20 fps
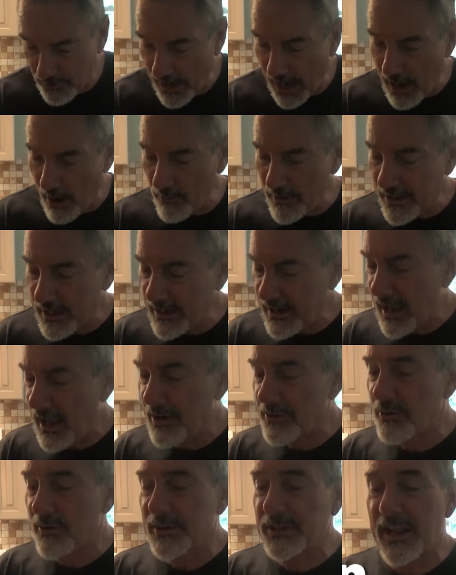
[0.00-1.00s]
now we get
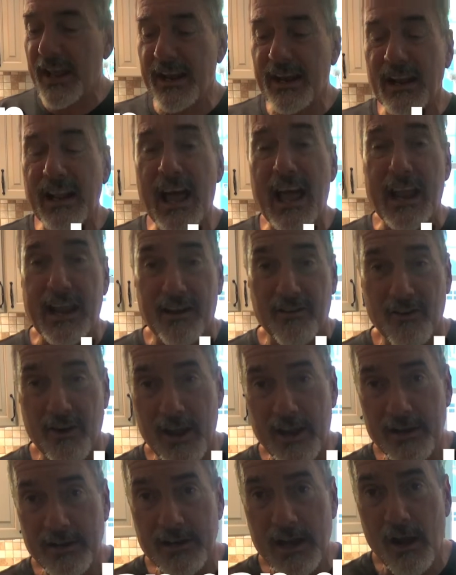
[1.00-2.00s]
on to our dandelion,
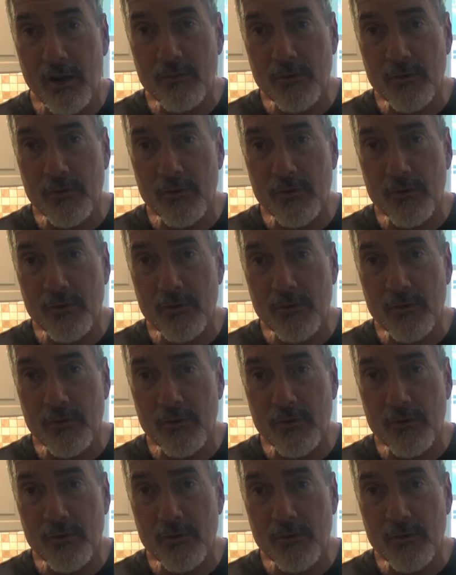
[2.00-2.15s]
right? Now